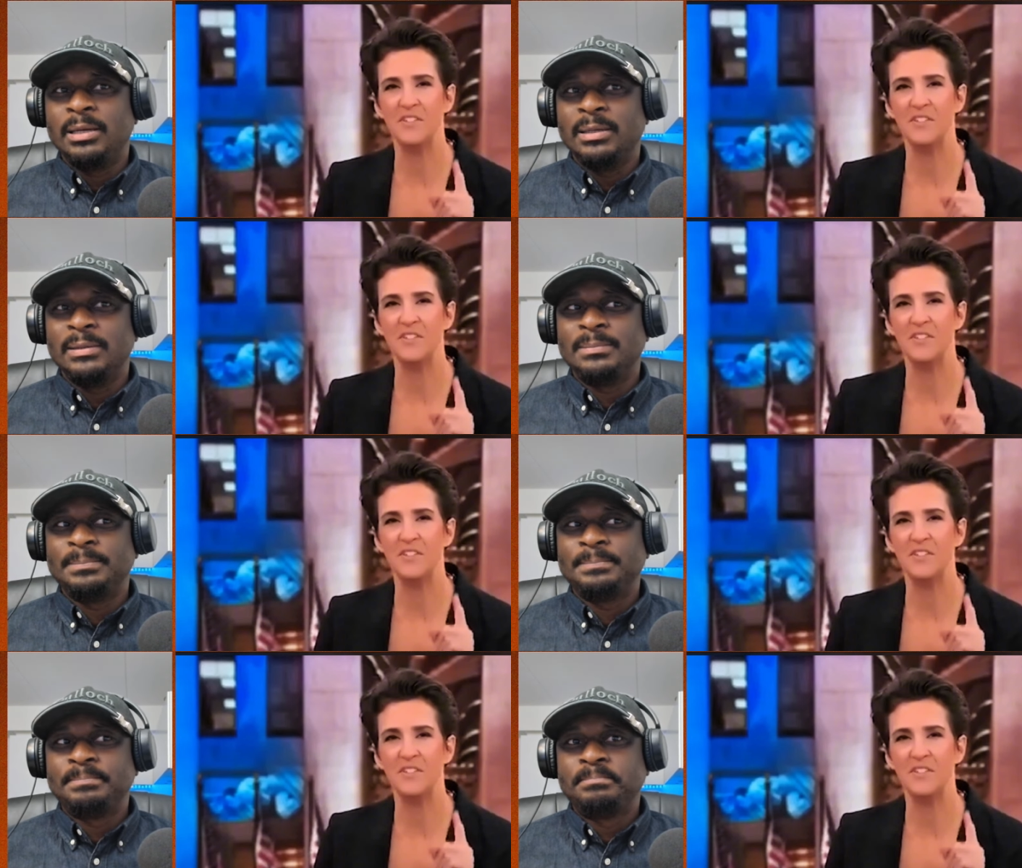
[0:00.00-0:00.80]
Speaker 1: uh,
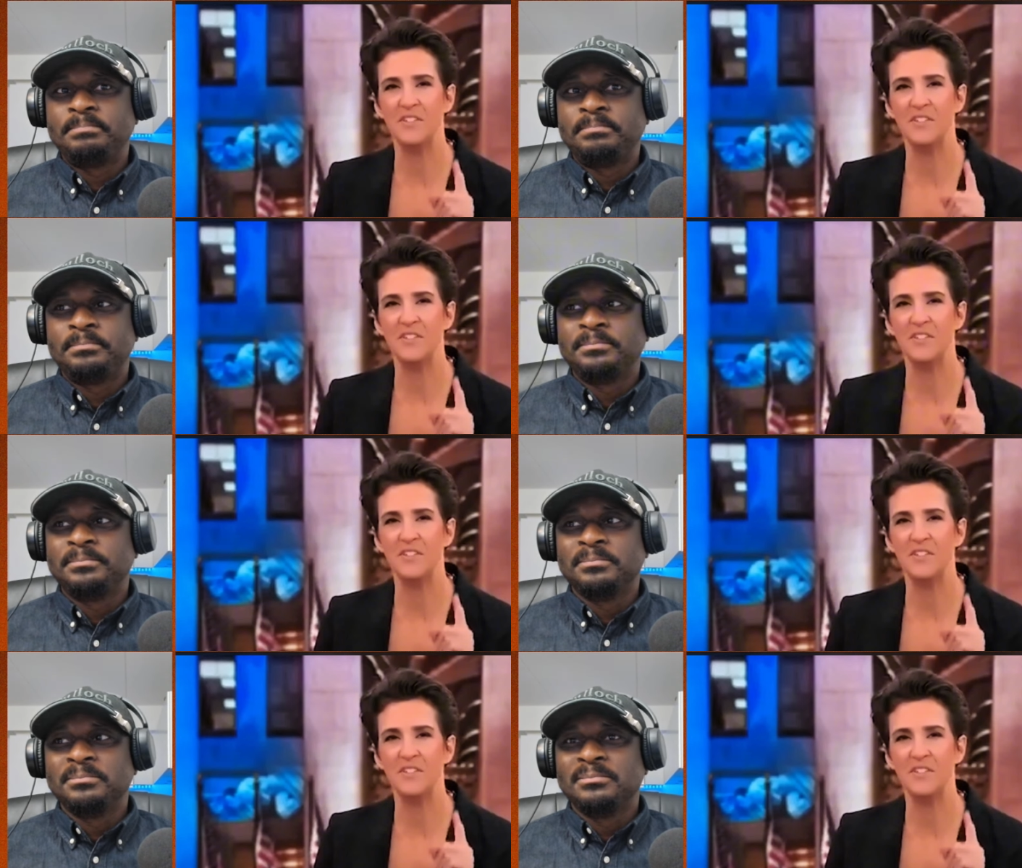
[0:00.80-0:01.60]

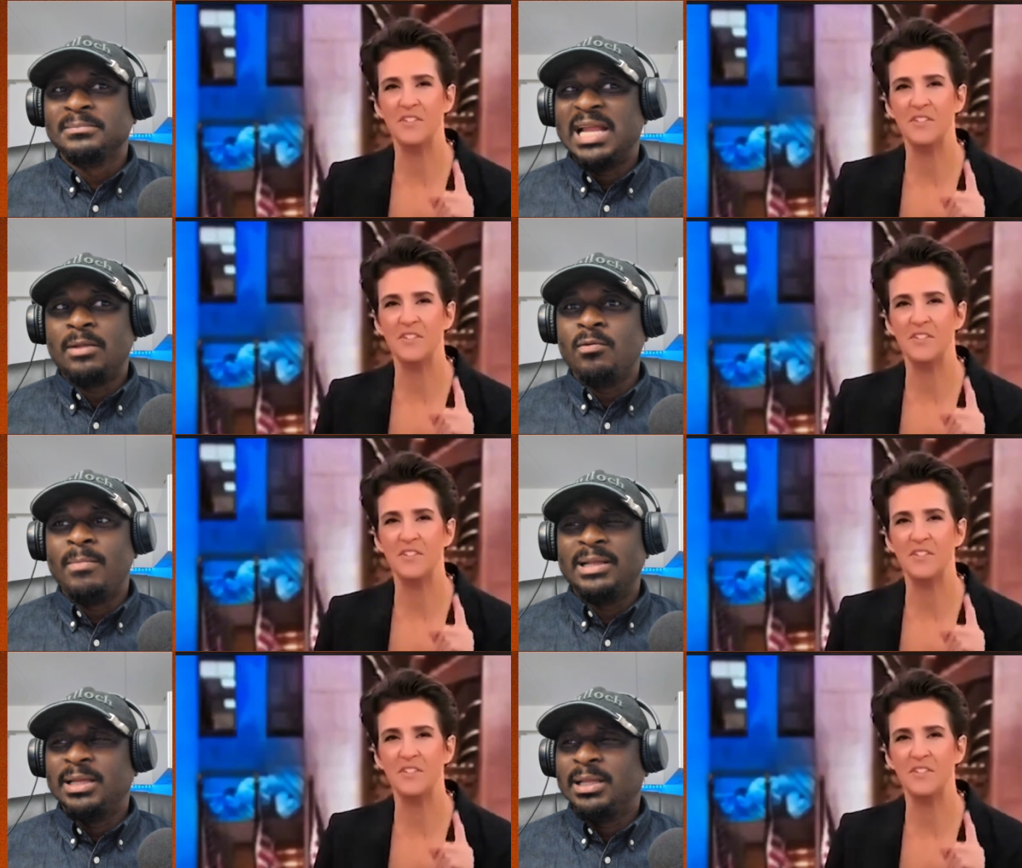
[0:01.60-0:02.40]
that
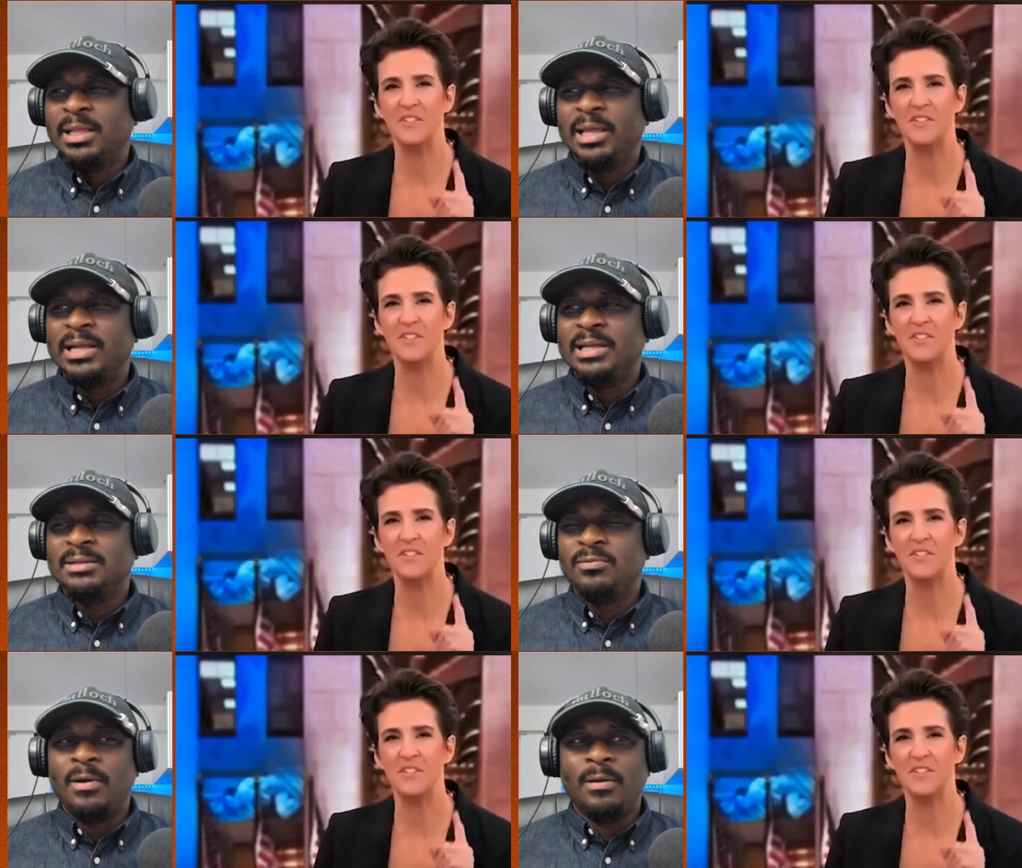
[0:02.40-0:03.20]
woman didn't get
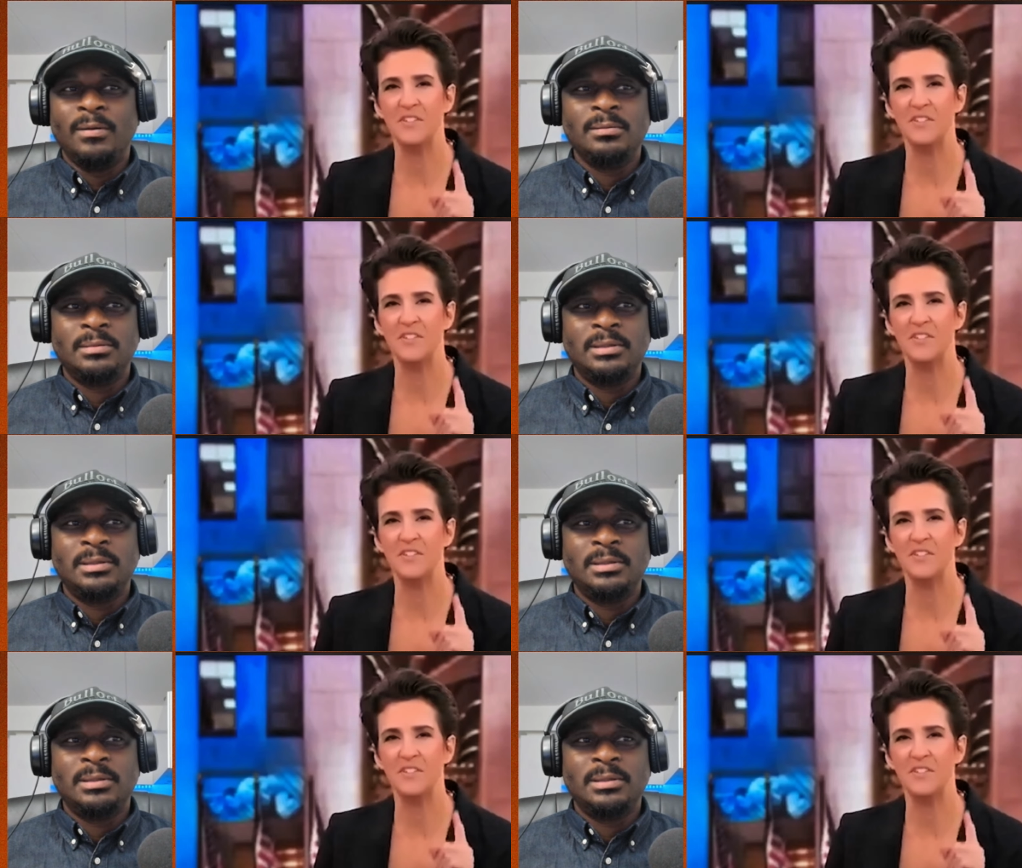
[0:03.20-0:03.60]
it wrong.